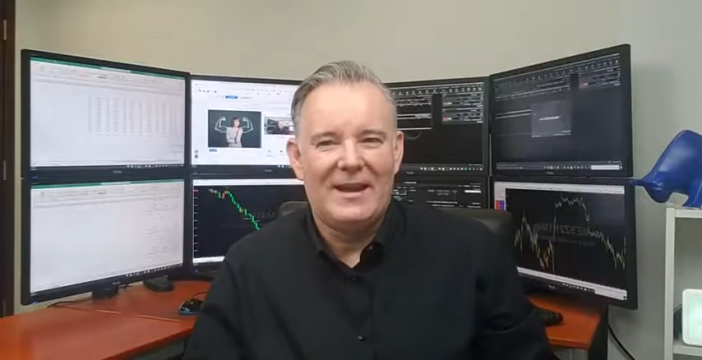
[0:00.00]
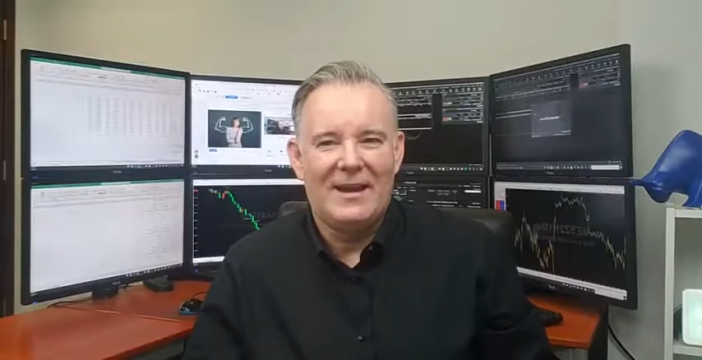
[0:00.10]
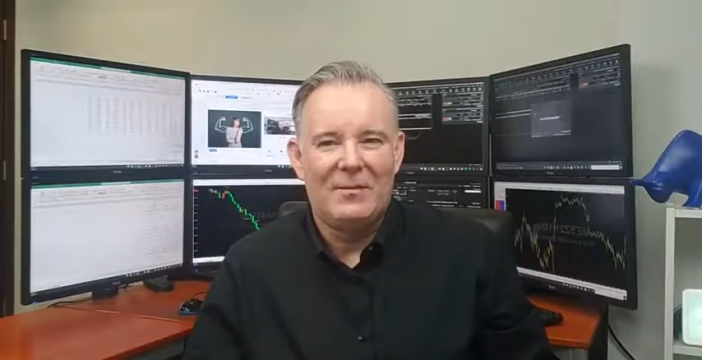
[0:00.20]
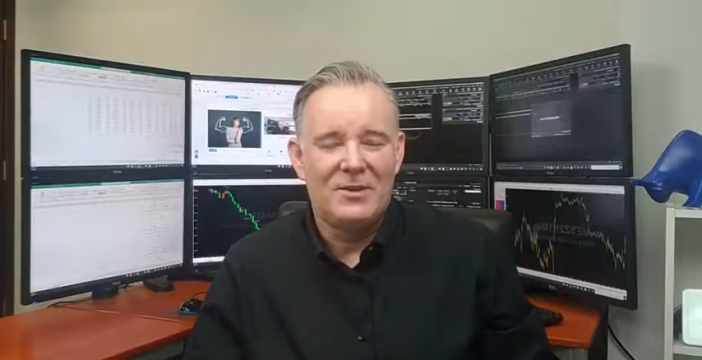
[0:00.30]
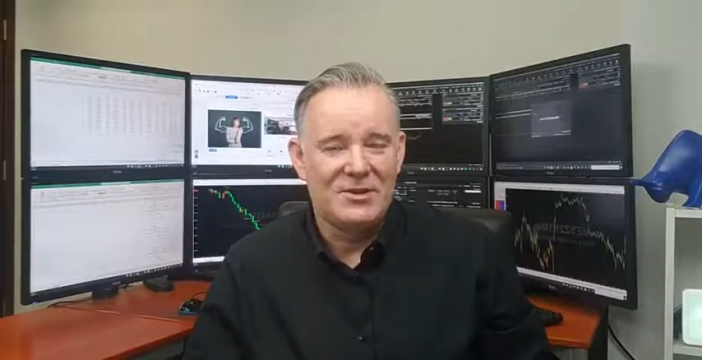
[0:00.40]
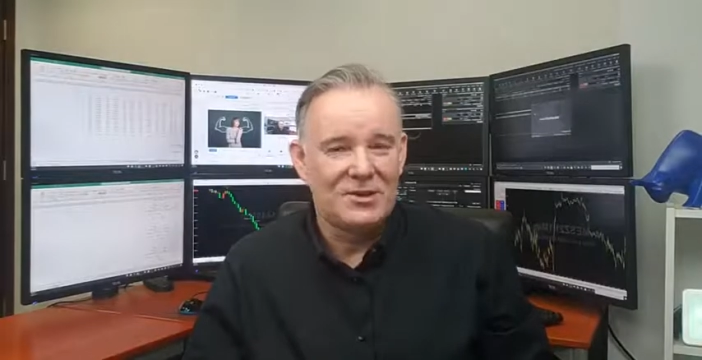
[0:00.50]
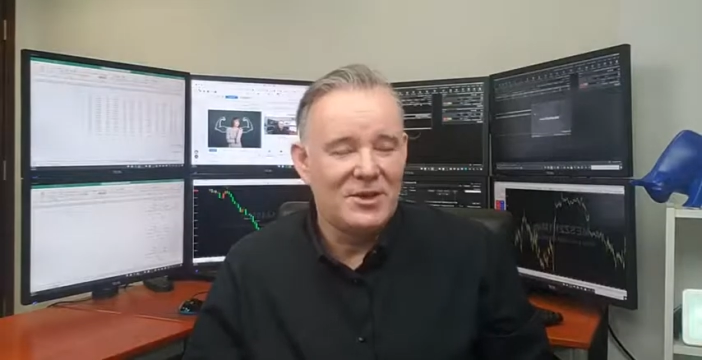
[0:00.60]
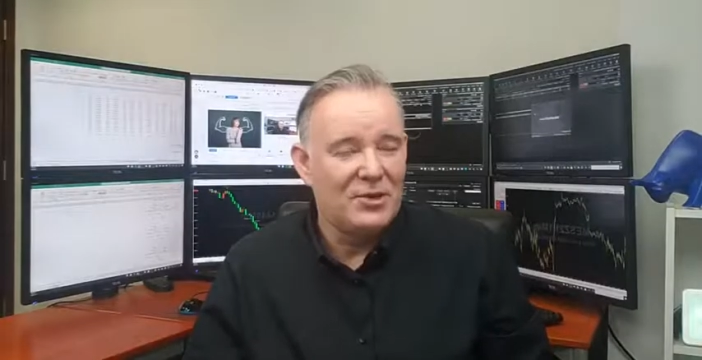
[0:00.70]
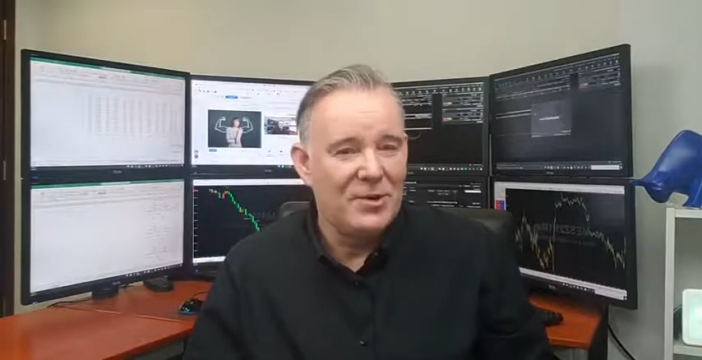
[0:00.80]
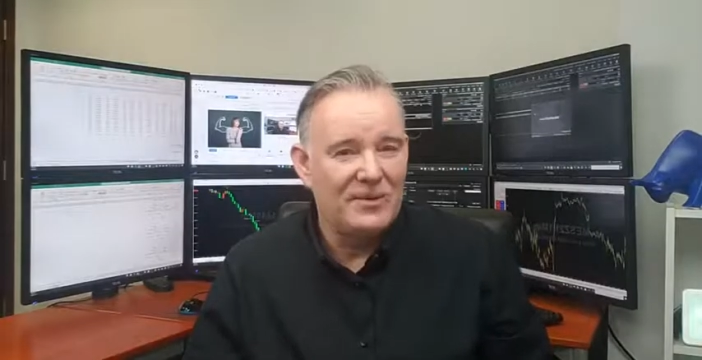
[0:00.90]
We surged a
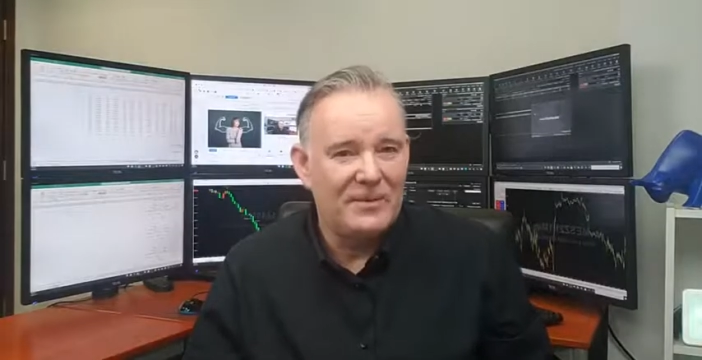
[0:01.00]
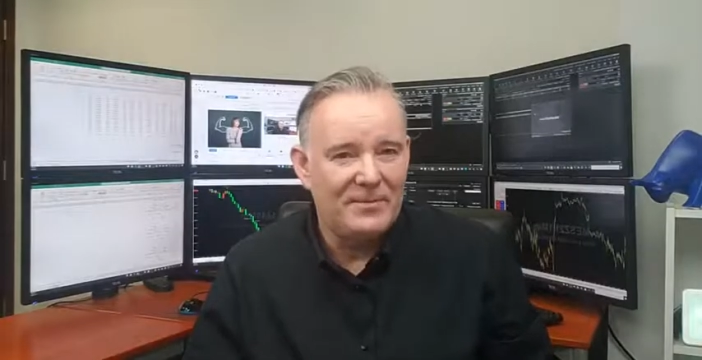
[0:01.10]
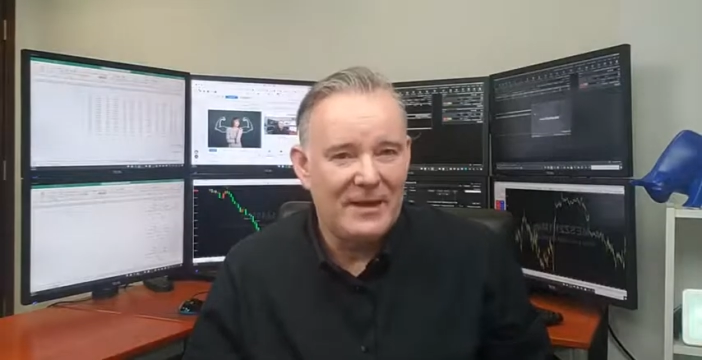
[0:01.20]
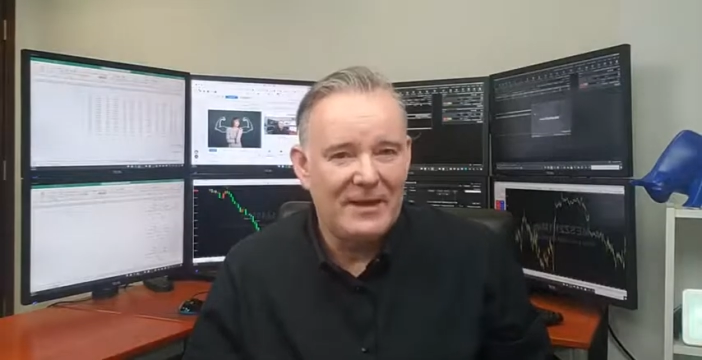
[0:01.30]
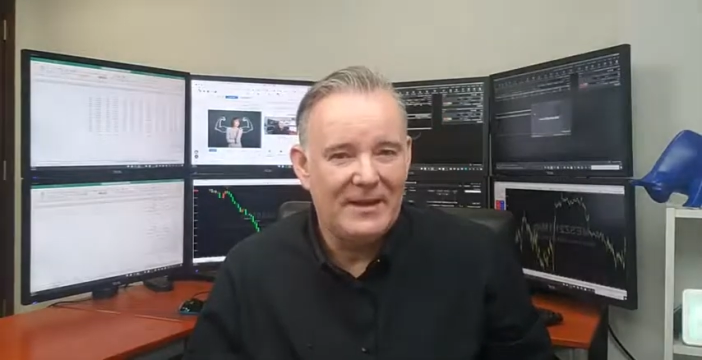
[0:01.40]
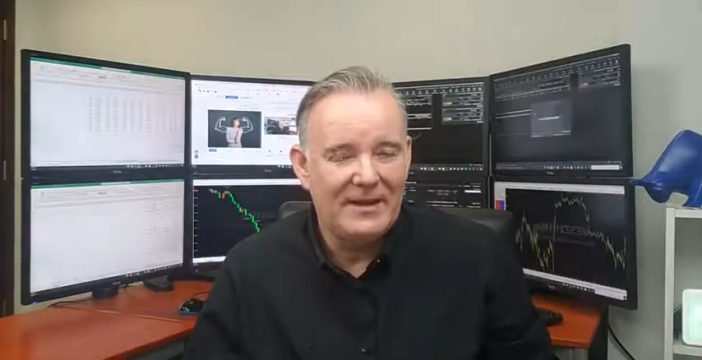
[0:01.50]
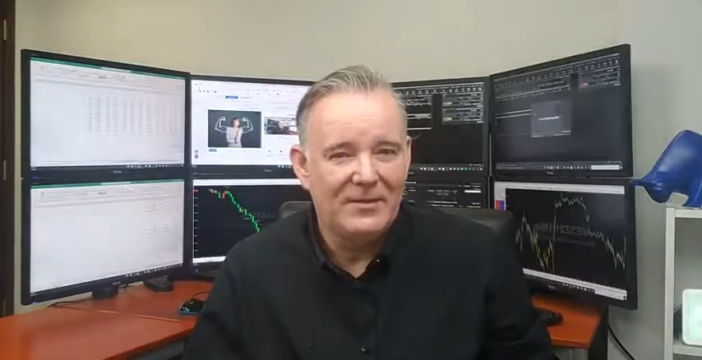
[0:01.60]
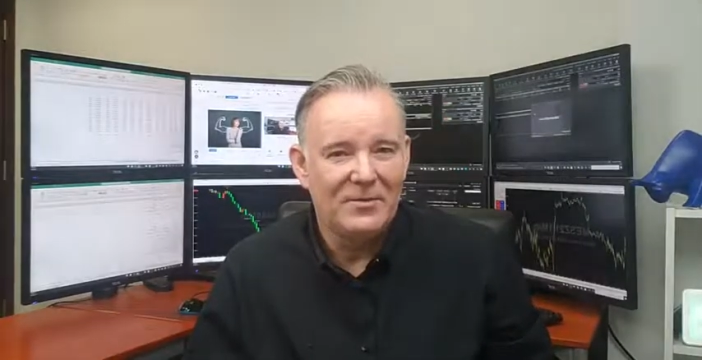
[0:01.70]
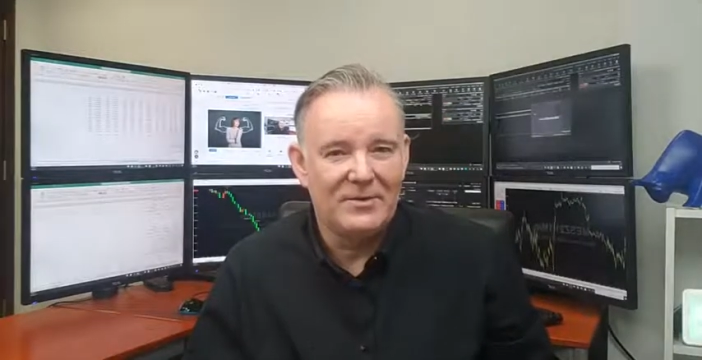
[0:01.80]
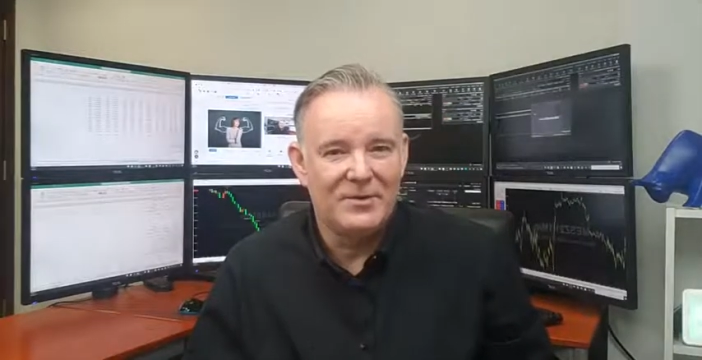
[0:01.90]
new equity peak,
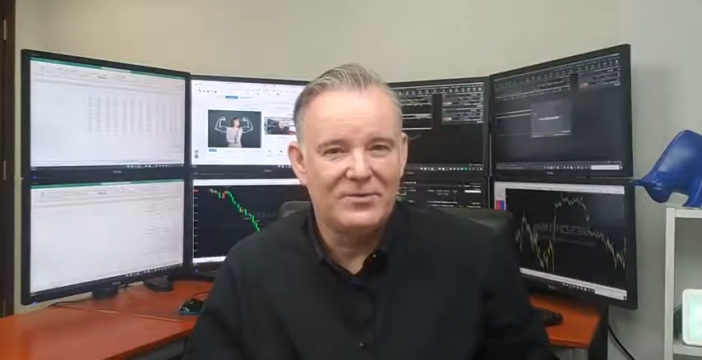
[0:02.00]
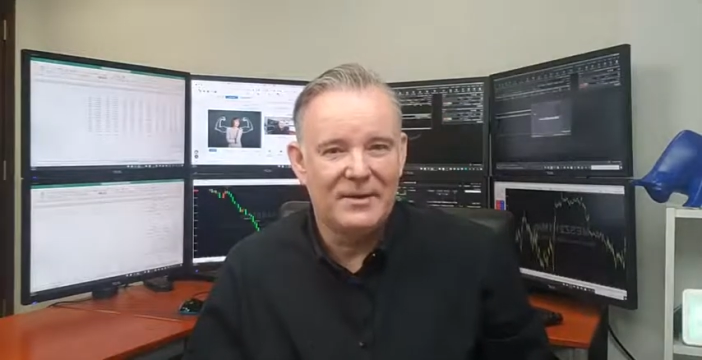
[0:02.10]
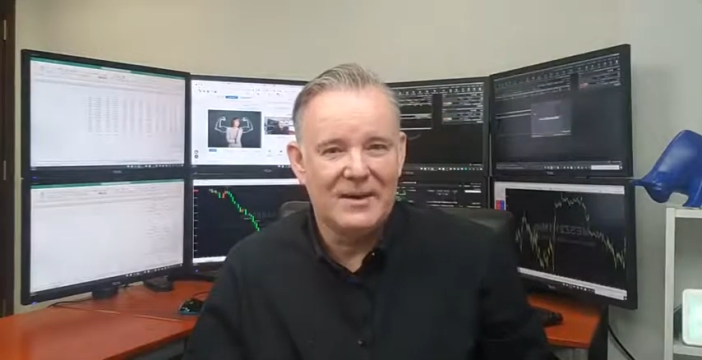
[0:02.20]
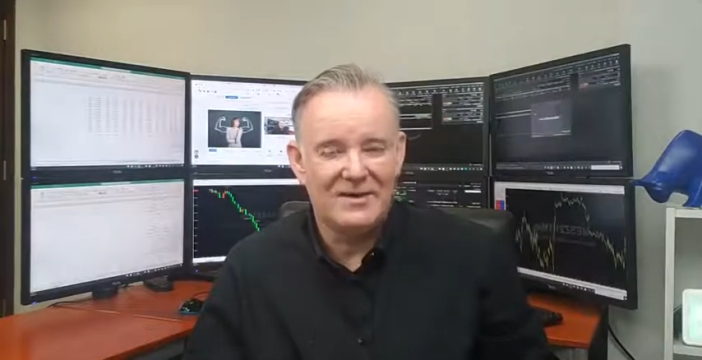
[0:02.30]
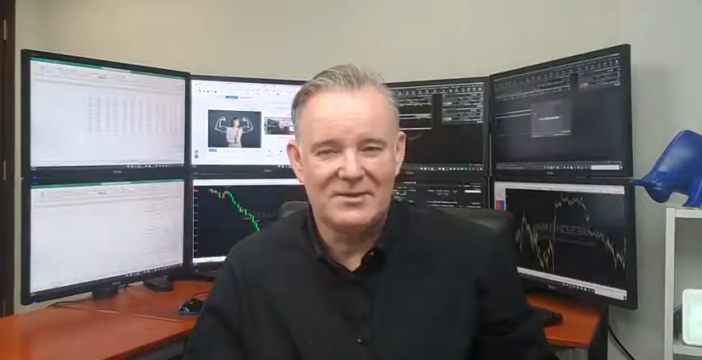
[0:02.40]
which is great.